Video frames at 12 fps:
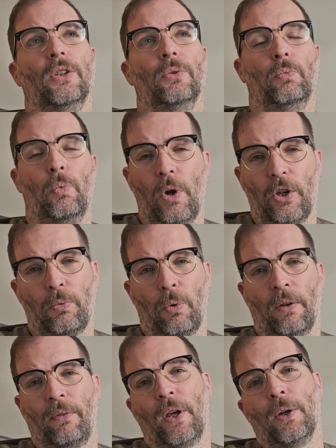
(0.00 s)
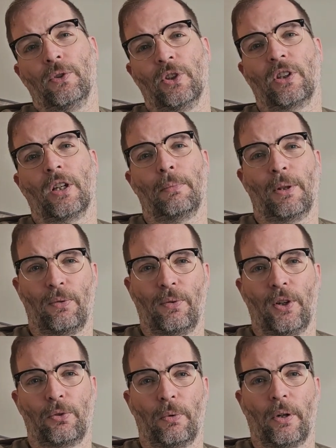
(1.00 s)
which one of those is going to be the
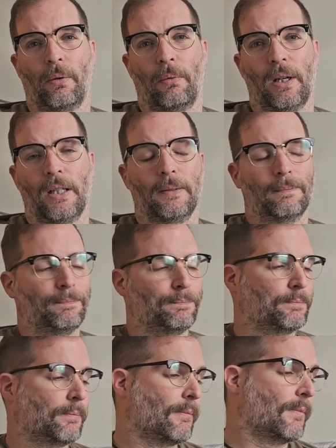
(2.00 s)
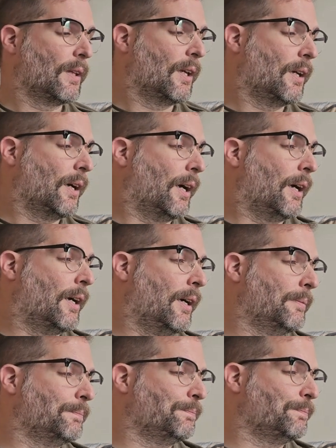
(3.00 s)
first one I read.
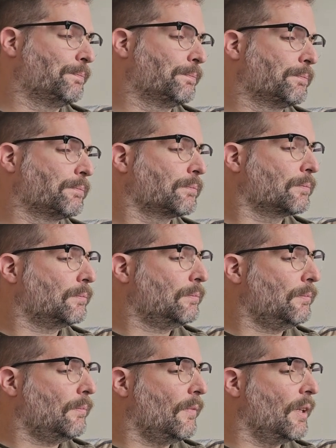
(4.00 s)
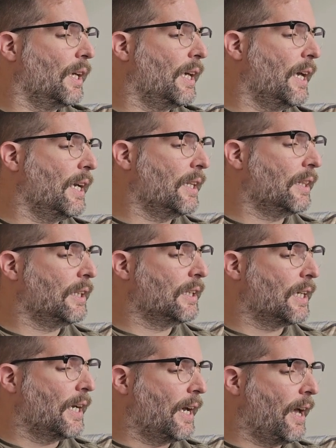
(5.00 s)
Um, anything
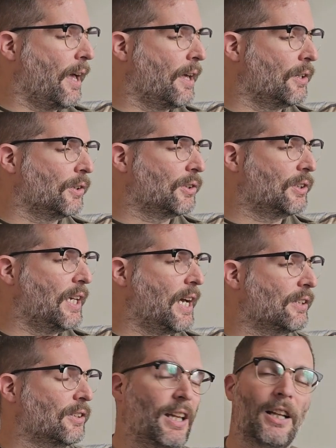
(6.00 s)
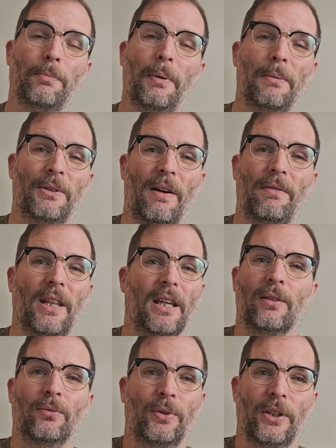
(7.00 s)
else? Yeah, so that's pretty much
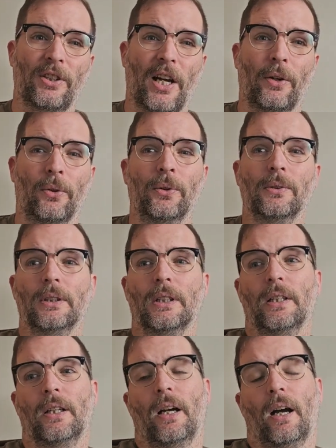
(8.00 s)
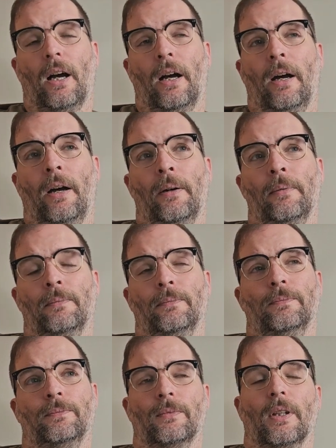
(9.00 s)
everything for the channel.
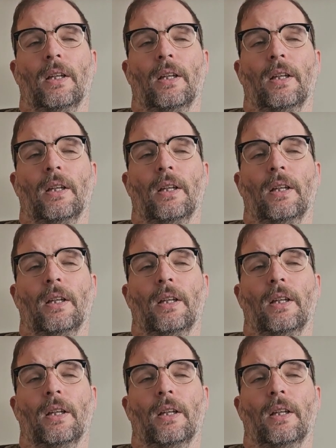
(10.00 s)
Um,